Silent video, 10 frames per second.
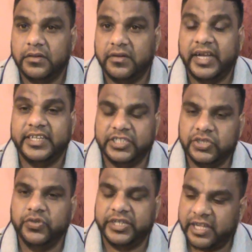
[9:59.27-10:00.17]
Right? I just
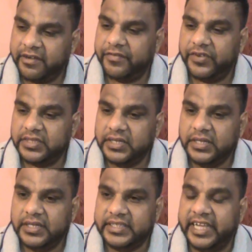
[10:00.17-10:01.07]
join our reference.
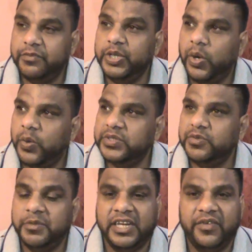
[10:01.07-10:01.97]
Then we host,
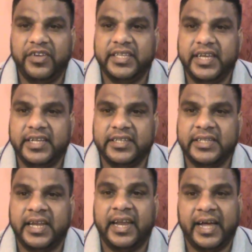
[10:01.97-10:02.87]
we'll be living here, it's on
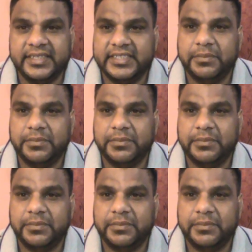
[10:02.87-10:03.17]
our land, so